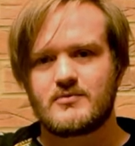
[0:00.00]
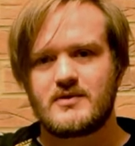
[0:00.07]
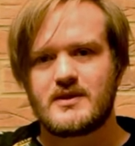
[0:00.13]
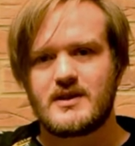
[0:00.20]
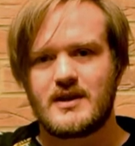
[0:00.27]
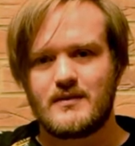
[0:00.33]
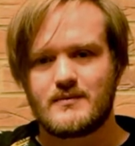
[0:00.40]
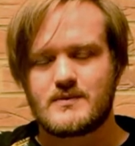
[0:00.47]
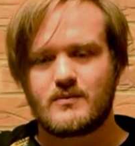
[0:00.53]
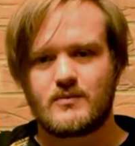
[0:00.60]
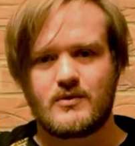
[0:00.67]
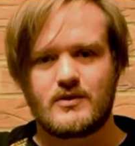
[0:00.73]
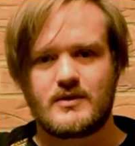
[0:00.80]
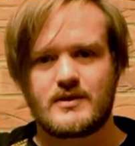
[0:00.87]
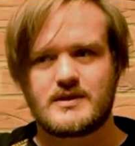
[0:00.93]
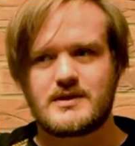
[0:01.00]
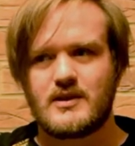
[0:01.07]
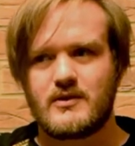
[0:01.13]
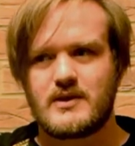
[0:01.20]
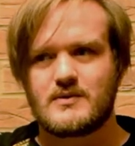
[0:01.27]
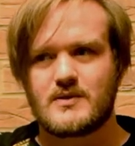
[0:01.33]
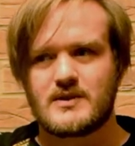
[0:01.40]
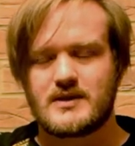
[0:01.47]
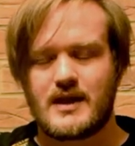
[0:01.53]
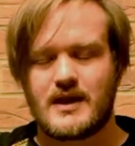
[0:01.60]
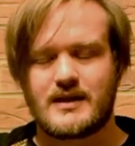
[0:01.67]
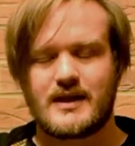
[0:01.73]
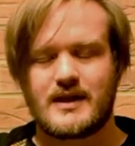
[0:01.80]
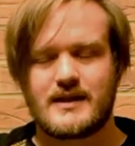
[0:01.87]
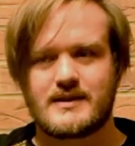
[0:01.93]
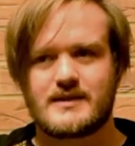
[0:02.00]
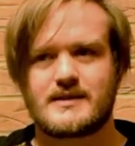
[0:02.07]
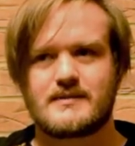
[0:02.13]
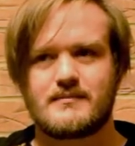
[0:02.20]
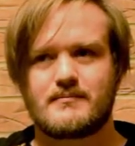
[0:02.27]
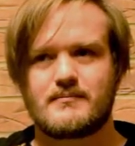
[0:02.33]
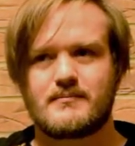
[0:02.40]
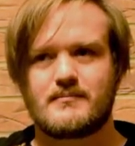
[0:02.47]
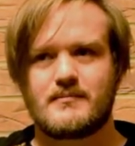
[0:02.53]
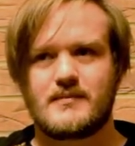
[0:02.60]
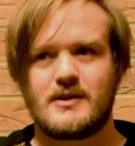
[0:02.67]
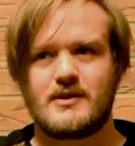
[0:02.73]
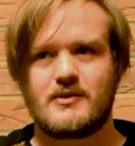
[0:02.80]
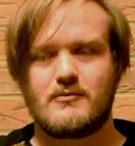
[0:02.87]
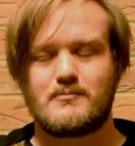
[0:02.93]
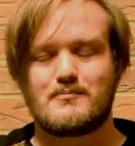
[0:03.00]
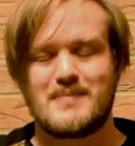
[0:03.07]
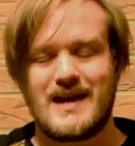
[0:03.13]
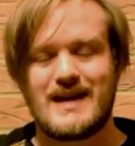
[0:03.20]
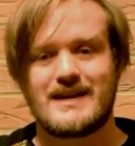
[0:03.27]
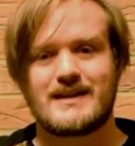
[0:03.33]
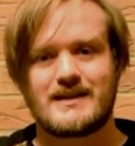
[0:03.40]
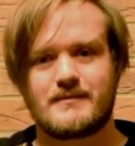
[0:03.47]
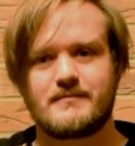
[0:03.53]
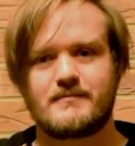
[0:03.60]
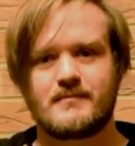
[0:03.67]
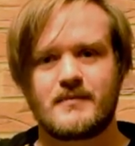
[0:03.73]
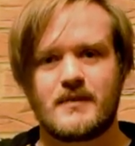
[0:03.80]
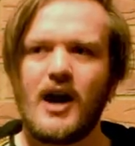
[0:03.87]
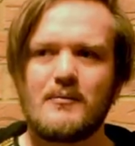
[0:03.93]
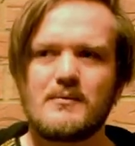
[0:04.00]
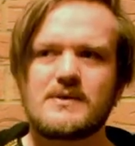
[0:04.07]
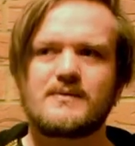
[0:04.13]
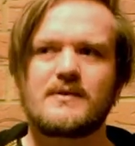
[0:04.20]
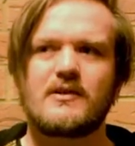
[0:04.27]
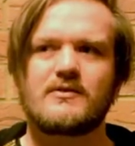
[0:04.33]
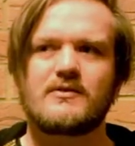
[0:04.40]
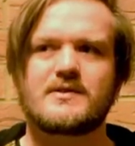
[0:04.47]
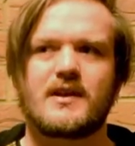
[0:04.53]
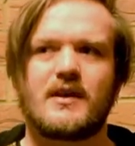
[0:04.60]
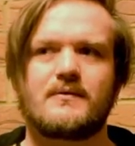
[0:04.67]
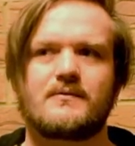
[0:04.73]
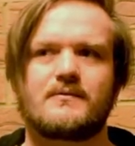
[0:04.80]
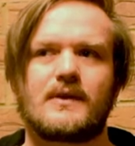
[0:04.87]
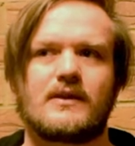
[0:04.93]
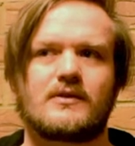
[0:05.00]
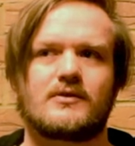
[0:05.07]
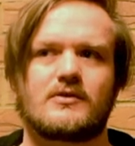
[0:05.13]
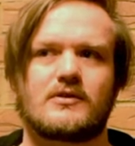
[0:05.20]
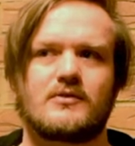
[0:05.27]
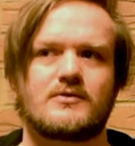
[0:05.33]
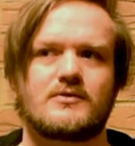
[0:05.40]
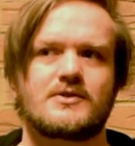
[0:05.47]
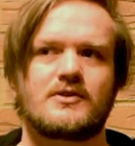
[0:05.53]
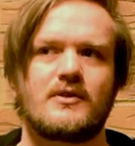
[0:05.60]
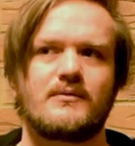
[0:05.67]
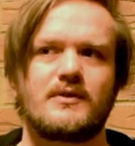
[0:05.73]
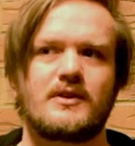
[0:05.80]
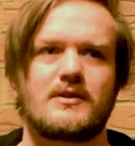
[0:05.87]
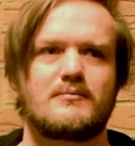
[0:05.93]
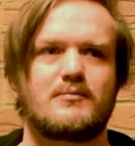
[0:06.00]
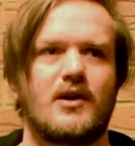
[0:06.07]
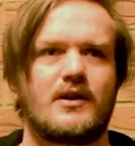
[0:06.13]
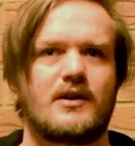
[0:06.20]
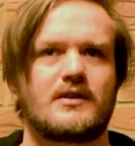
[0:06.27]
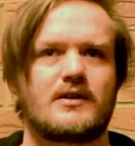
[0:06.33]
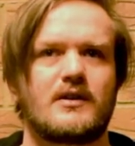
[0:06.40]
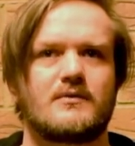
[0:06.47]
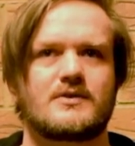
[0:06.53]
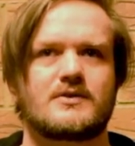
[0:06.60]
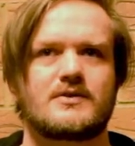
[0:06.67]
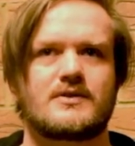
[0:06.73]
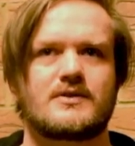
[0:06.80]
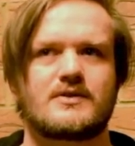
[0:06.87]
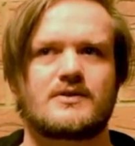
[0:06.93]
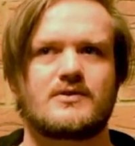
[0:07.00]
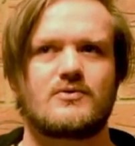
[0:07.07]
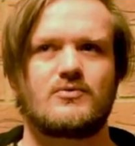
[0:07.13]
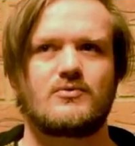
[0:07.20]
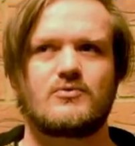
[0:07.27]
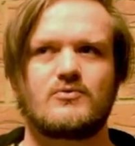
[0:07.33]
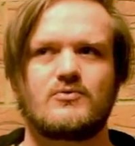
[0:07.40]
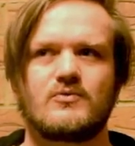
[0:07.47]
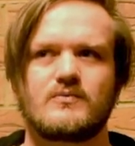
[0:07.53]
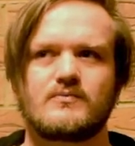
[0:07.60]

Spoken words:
three games where the series was at its peak. The atmosphere of Syphon Filter, there was something about it that was just so...